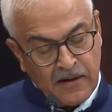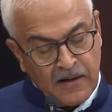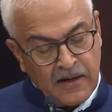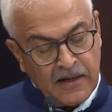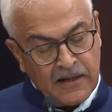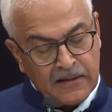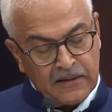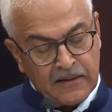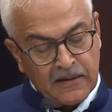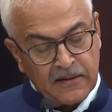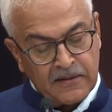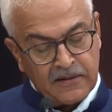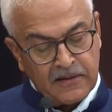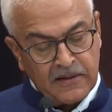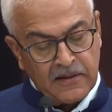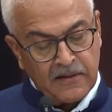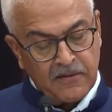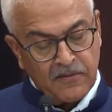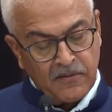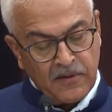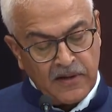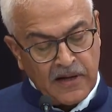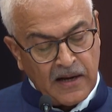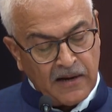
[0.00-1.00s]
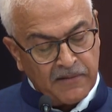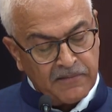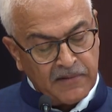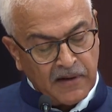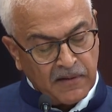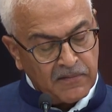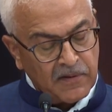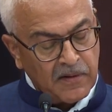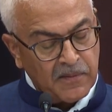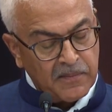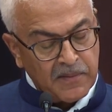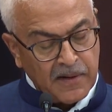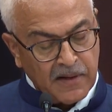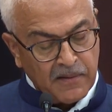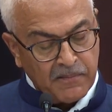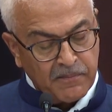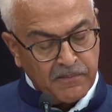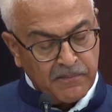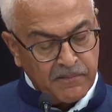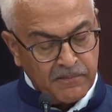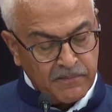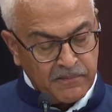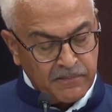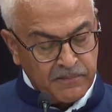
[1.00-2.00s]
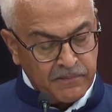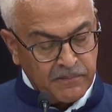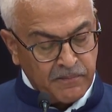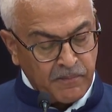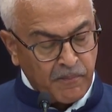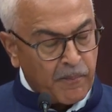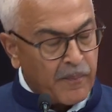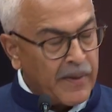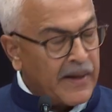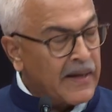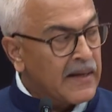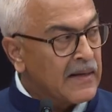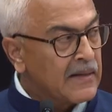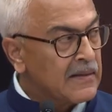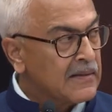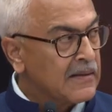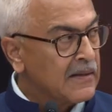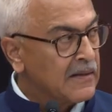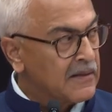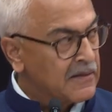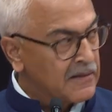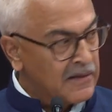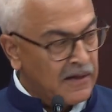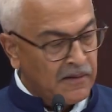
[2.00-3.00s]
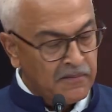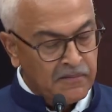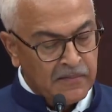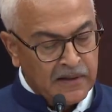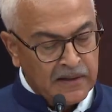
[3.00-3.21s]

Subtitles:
in this we have developed a big system